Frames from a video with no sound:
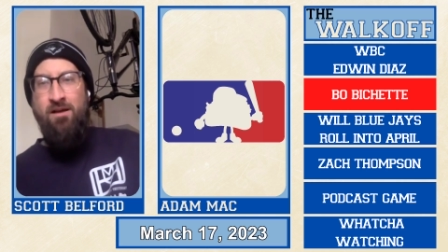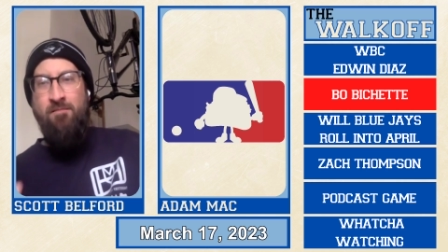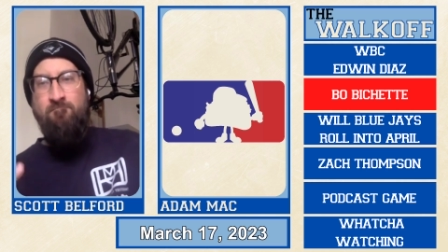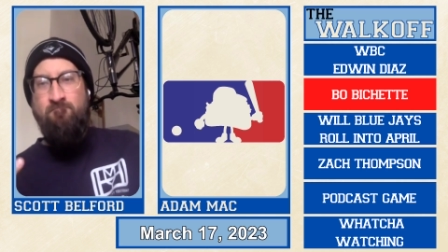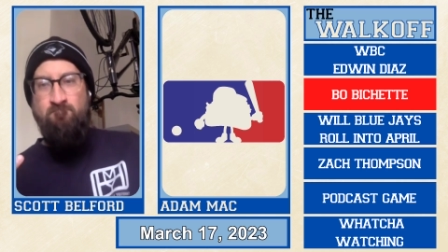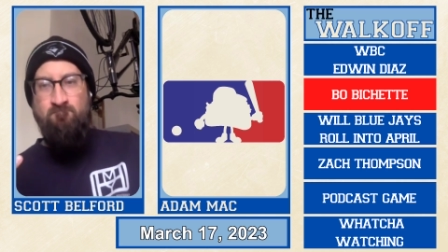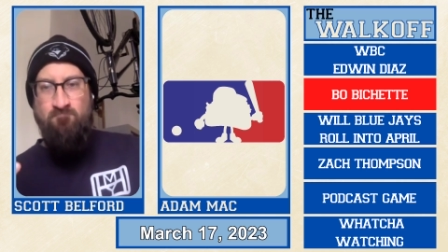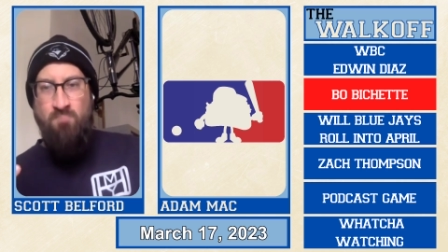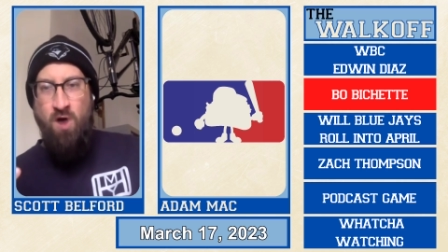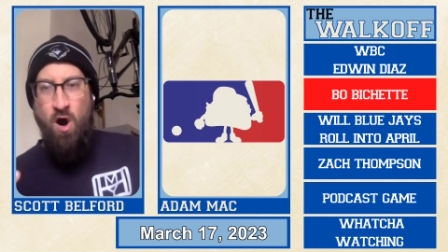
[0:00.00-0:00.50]

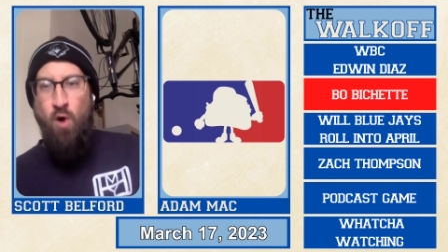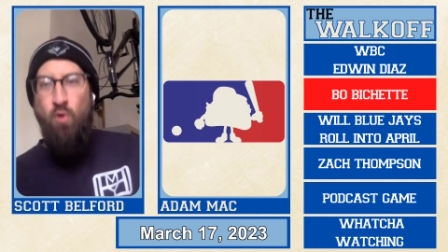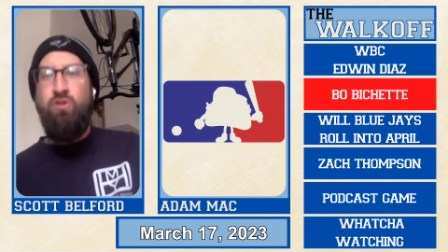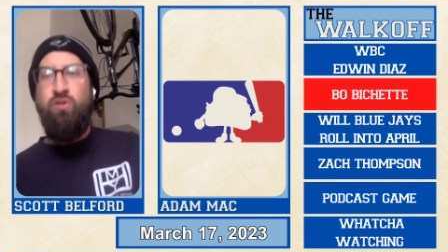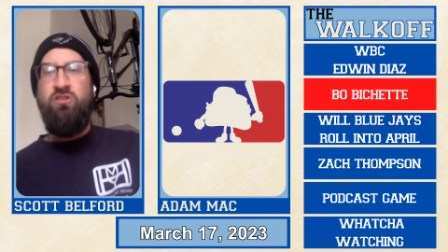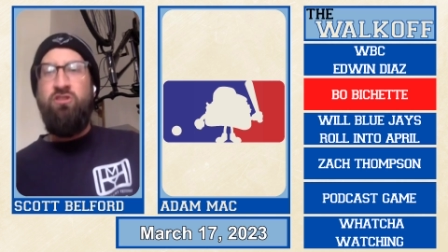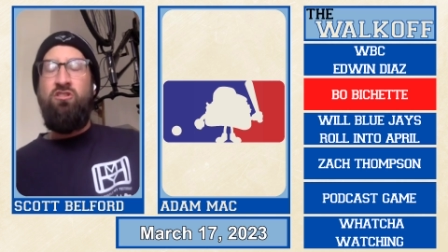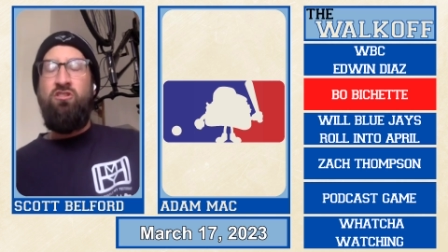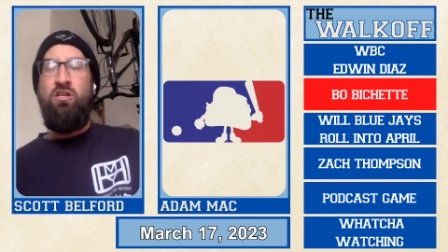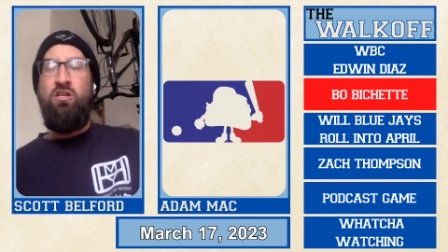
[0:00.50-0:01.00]

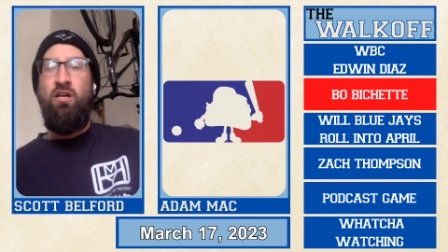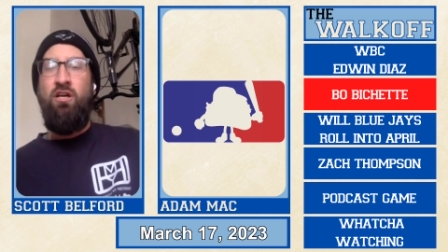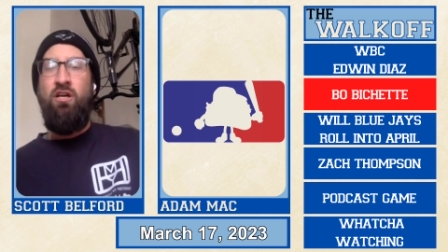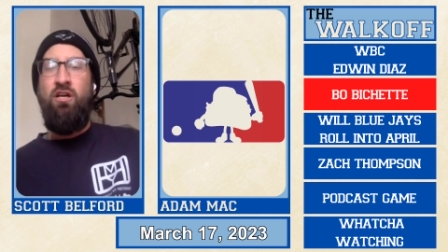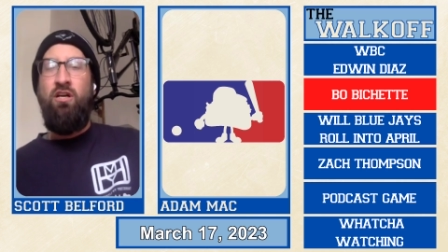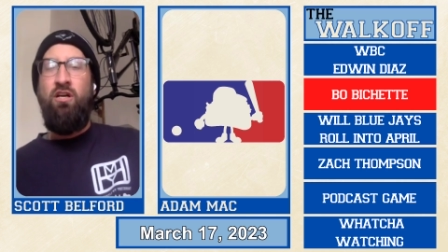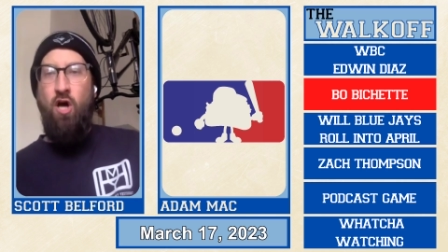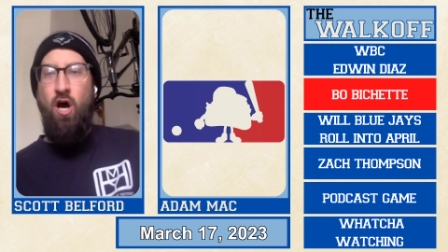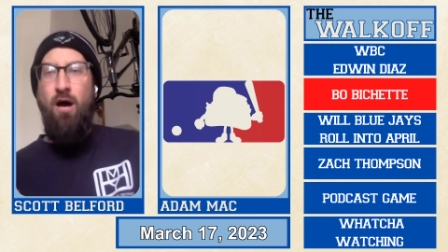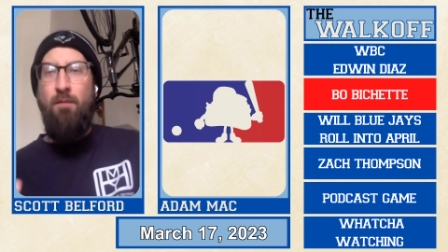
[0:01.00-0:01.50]
Most
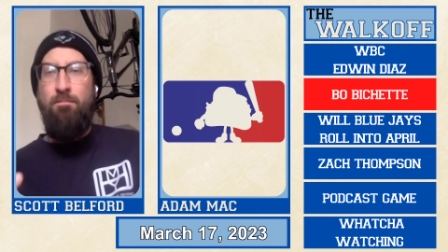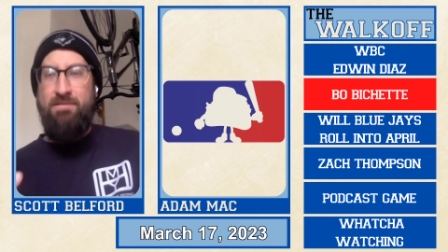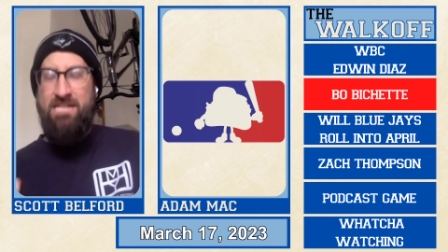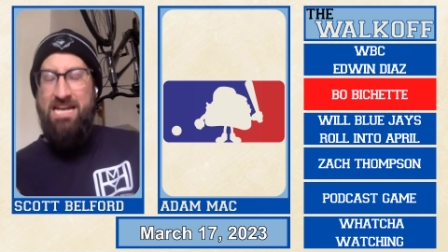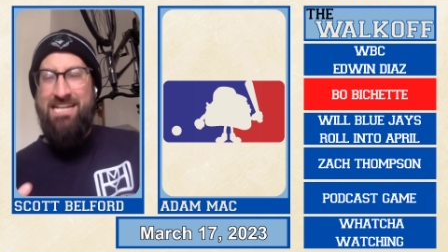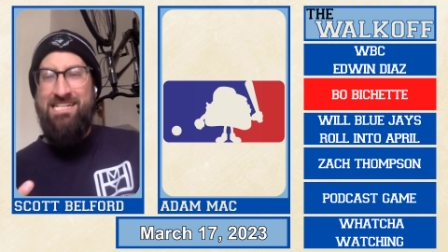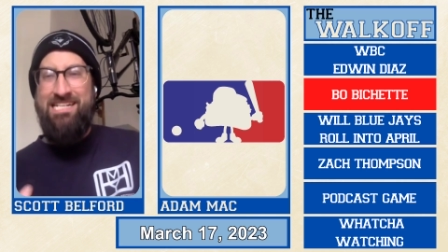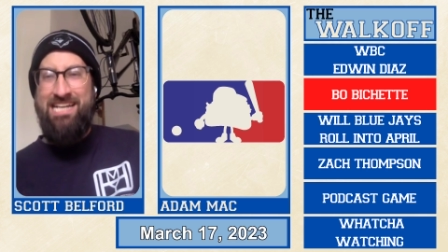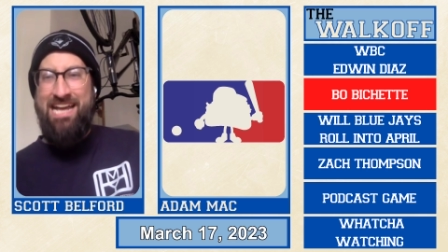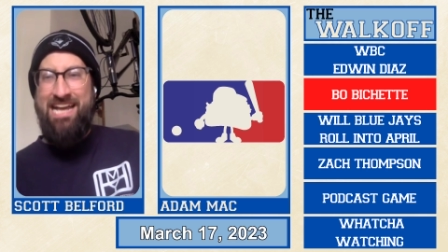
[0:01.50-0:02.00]
top
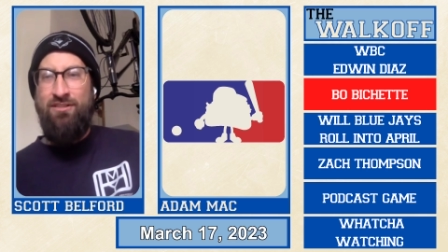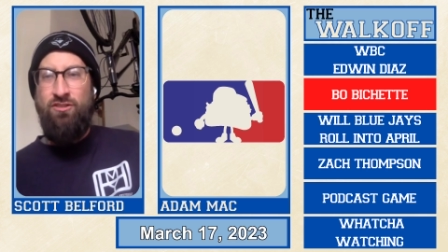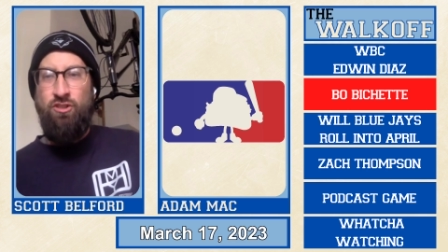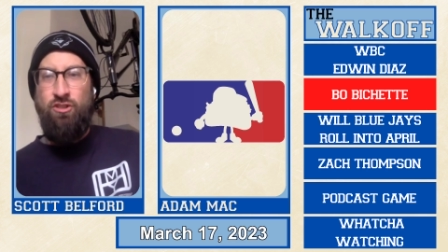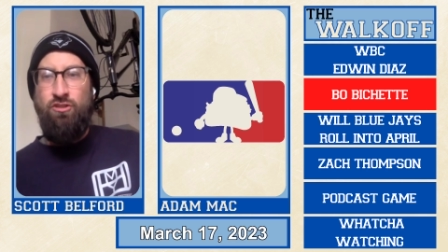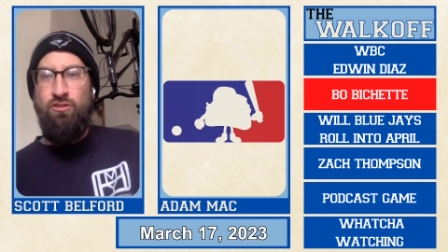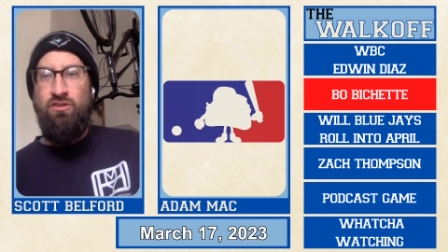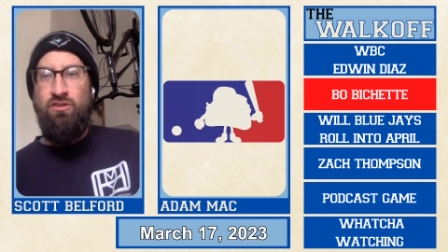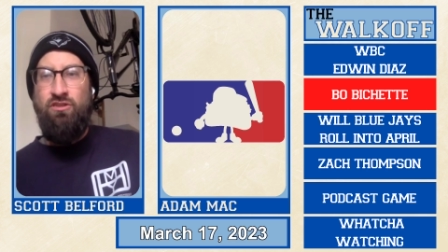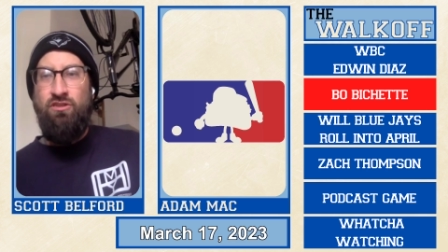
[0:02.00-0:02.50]
10
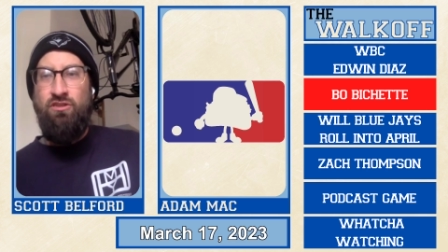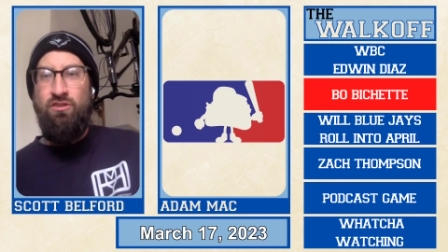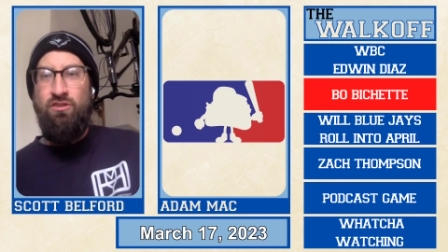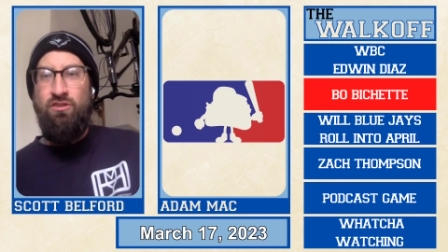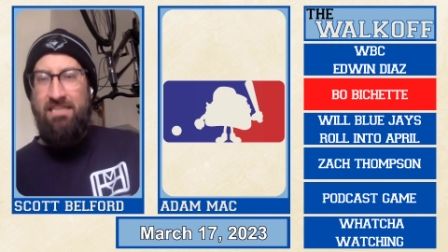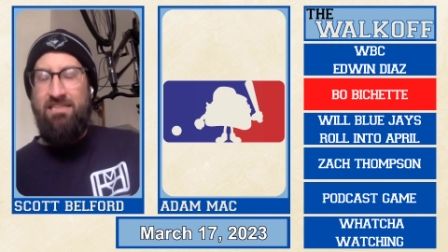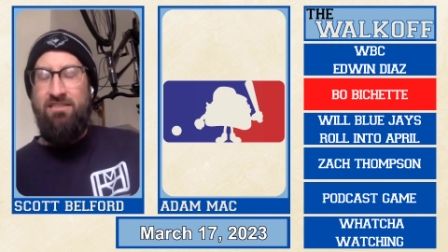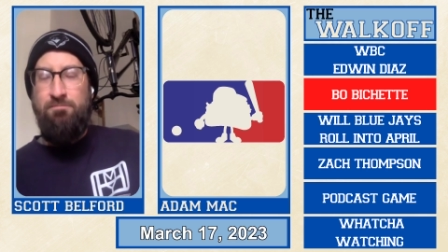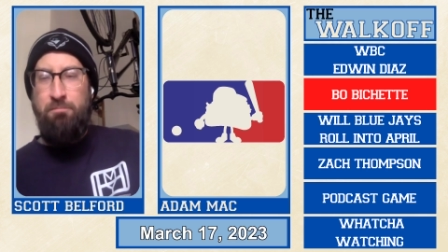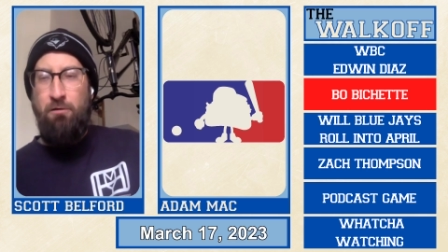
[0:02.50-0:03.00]
catchers in
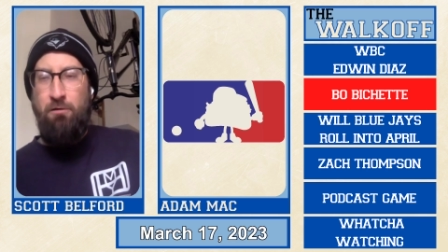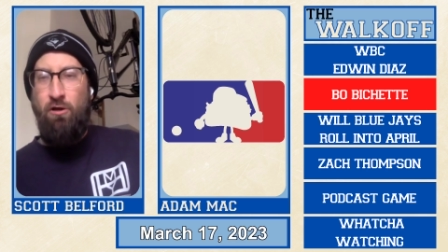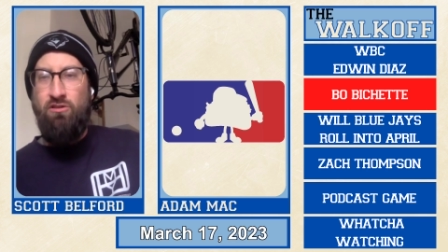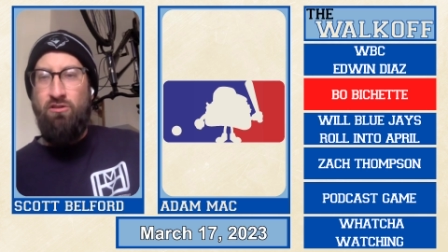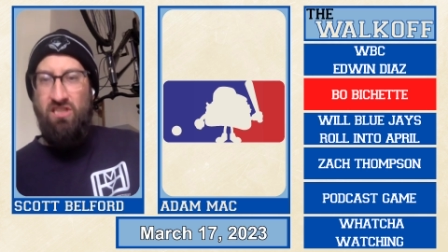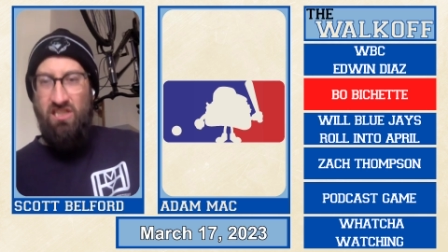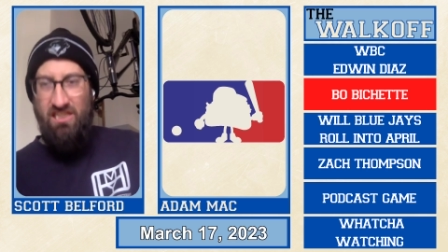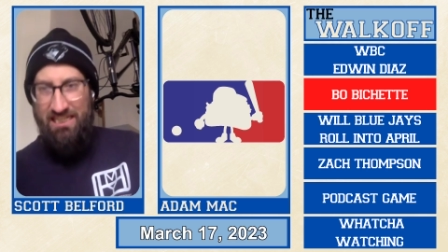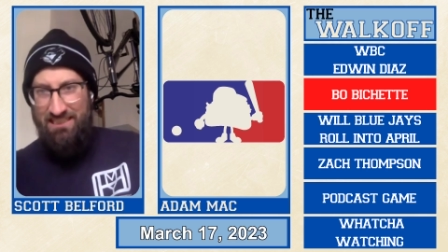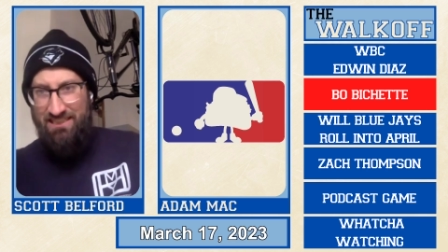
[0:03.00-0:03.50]

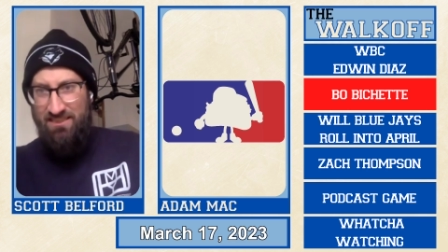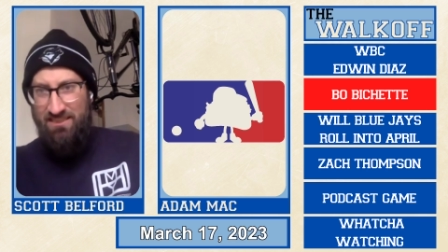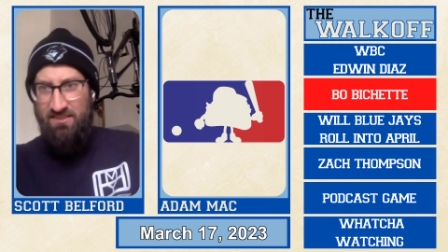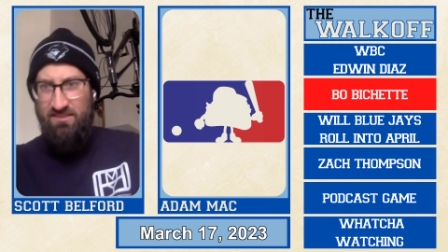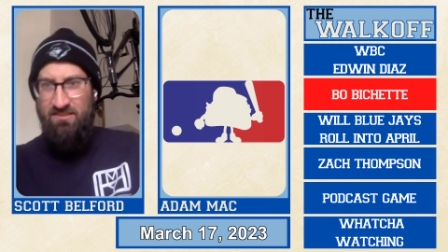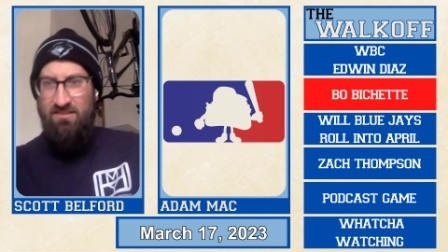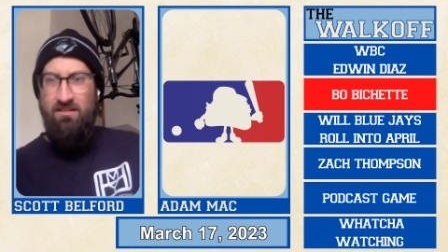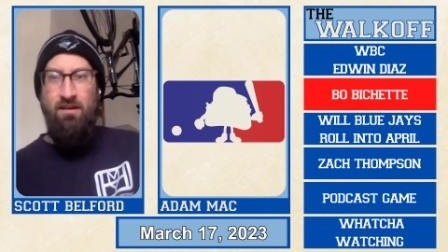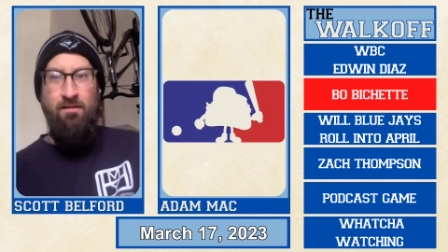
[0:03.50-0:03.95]
baseball's list,